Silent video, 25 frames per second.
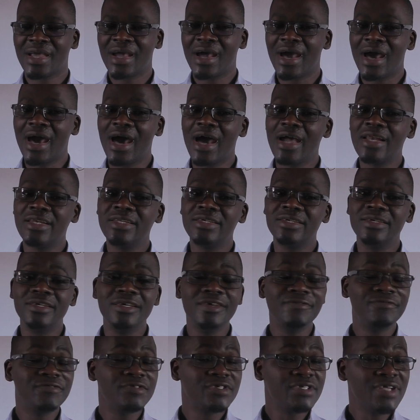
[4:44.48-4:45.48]
And
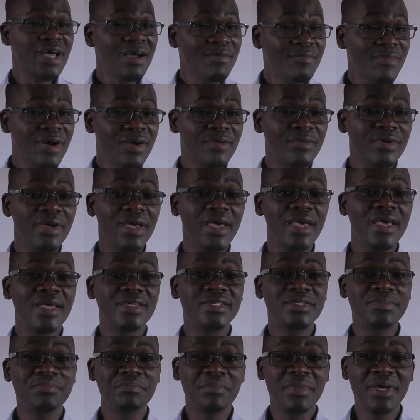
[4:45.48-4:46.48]
if someone
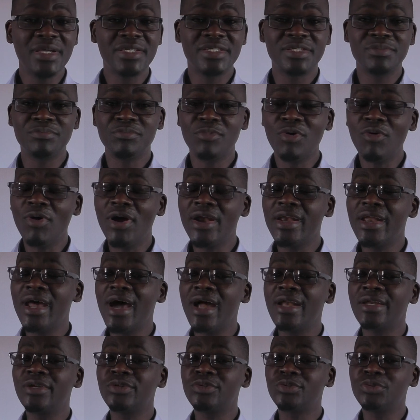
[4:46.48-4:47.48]
estimates more
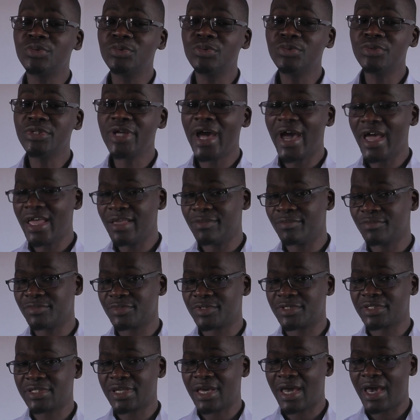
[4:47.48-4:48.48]
than 2
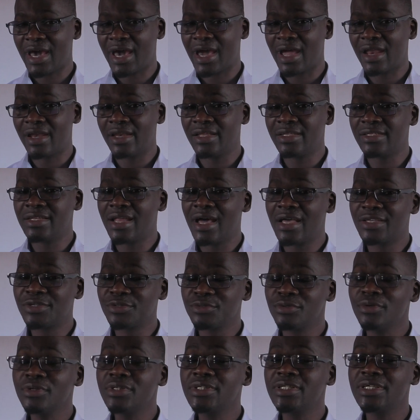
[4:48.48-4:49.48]
times and he does
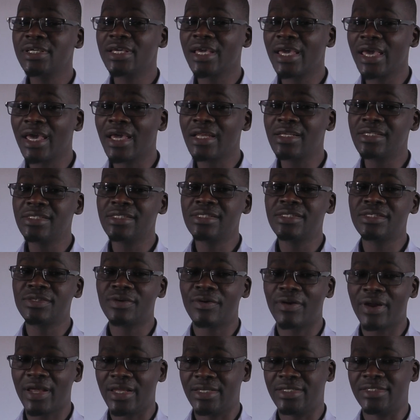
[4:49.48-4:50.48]
not get it
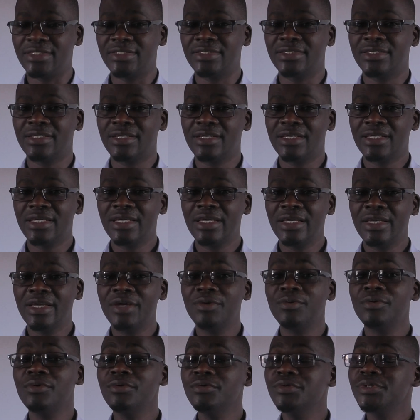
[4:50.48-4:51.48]
right, he
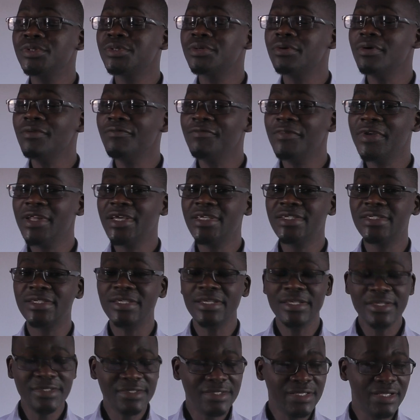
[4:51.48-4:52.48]
will lose confidence
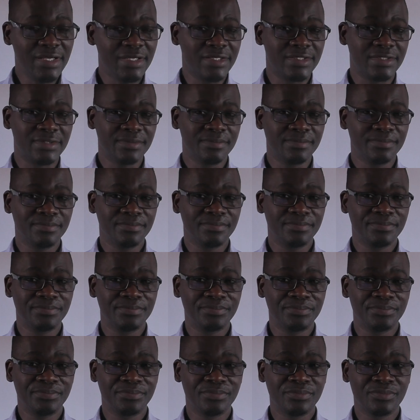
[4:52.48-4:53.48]
instead.
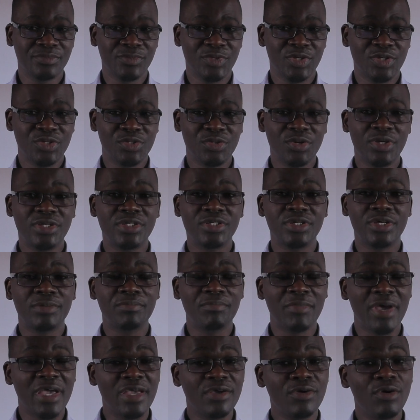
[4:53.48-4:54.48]
So it
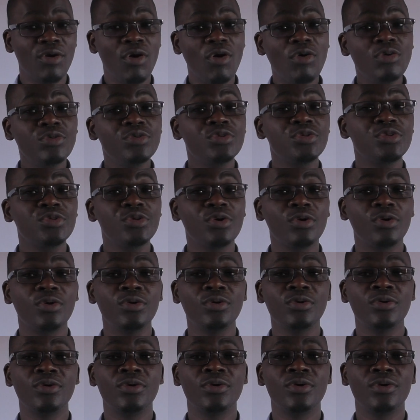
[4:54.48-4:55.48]
may
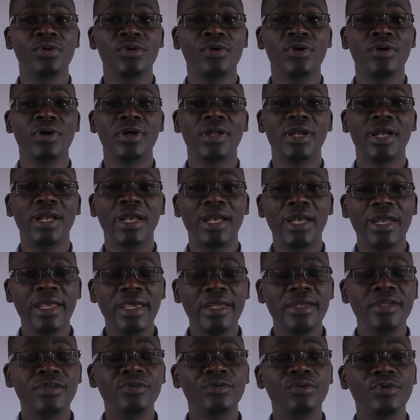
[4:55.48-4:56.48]
also
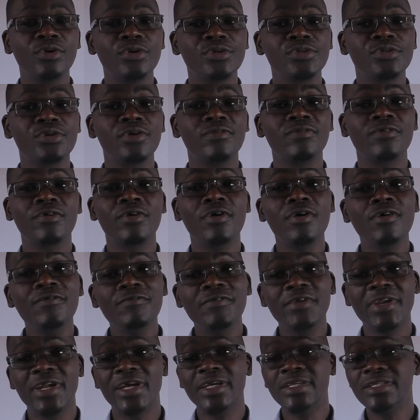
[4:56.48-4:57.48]
lead to loss of
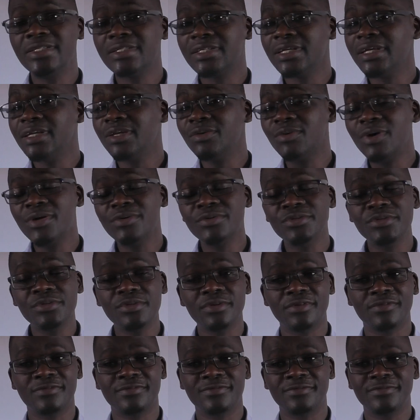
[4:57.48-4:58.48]
confidence in
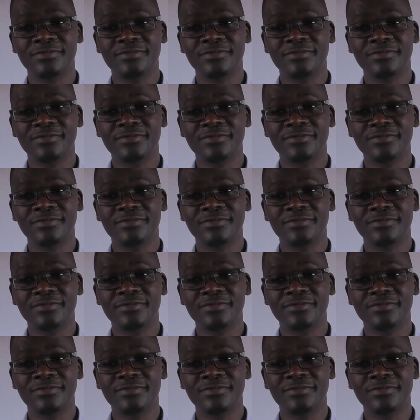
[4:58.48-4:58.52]
oneself.